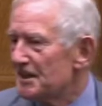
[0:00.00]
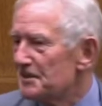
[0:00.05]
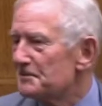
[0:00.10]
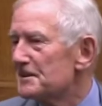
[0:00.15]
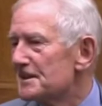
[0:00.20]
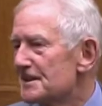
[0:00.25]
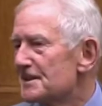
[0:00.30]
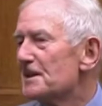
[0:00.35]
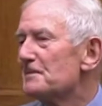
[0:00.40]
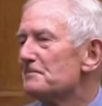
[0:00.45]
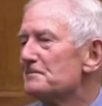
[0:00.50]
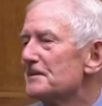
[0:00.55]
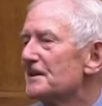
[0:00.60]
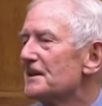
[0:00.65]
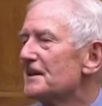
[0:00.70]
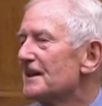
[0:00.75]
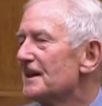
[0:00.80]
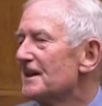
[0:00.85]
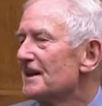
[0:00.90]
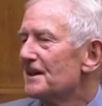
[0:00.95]
there was
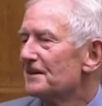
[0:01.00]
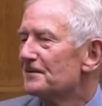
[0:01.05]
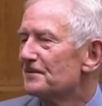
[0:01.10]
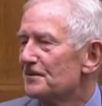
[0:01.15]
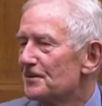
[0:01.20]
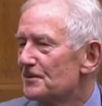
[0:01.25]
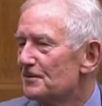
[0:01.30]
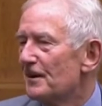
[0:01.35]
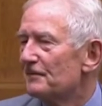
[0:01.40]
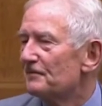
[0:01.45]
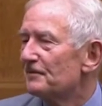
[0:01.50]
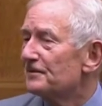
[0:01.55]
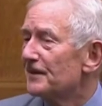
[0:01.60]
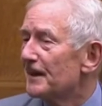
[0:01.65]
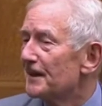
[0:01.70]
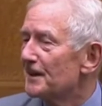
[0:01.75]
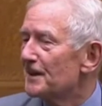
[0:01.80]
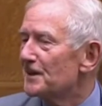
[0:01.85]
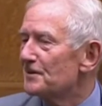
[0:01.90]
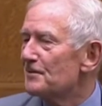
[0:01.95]
something quite
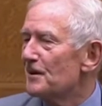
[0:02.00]
funny,